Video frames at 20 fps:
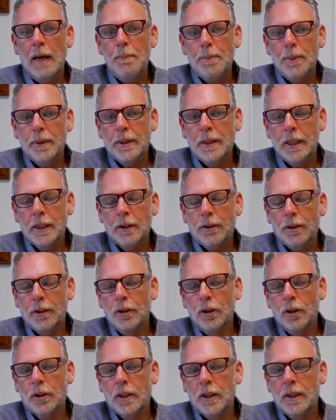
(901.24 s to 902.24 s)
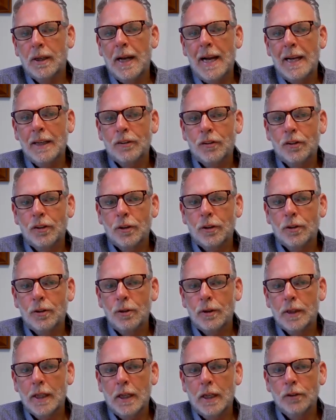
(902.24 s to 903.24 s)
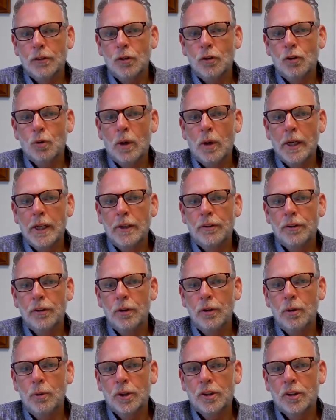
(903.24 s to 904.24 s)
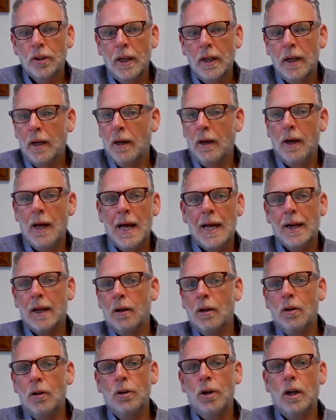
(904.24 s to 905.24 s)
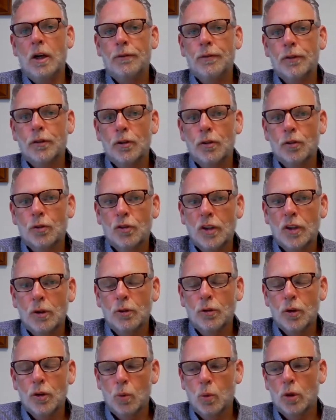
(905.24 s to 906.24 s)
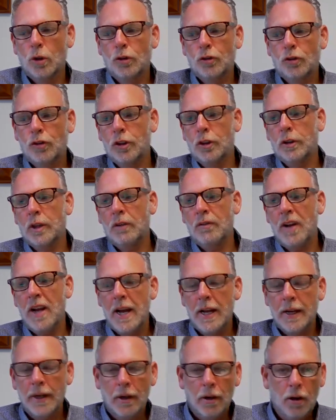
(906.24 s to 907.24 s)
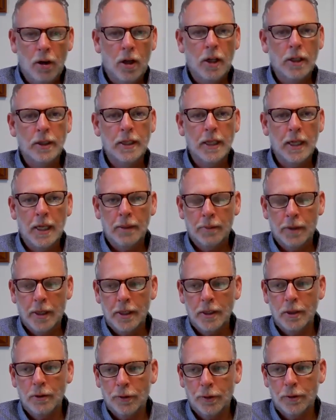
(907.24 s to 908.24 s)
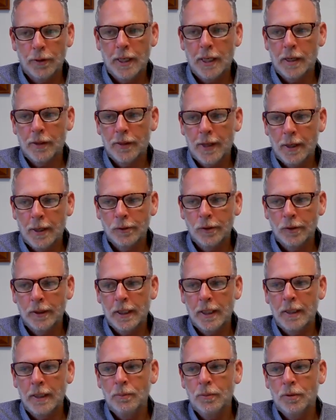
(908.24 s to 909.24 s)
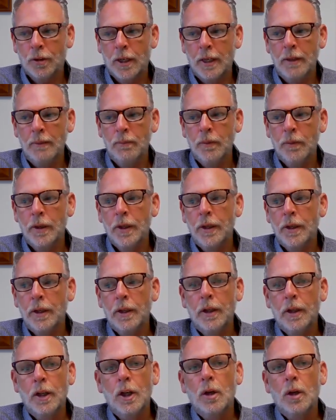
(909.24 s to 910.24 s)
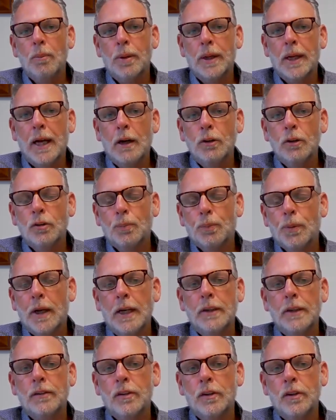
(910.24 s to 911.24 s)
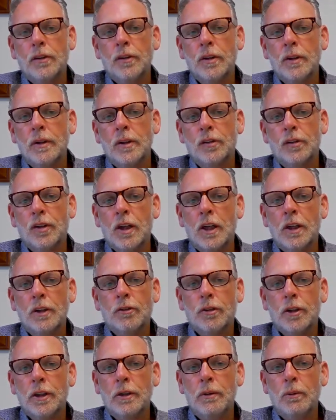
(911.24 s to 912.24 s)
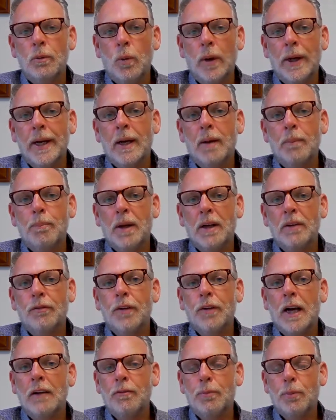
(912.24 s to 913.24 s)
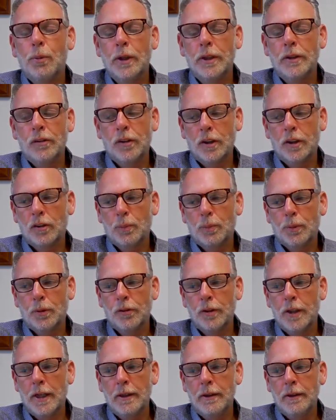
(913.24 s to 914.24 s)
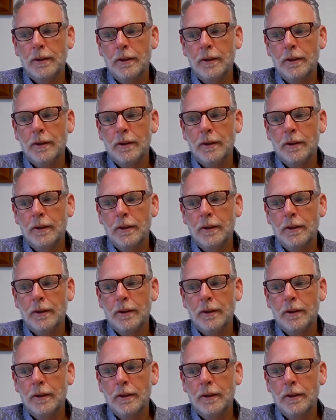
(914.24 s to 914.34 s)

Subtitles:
particularly looked at last year, 2022, which a lot of loan officers would say was the worst year they've had in a long time, right? You've heard that 1,000 times, right? But house prices in this country went up by 5.6%.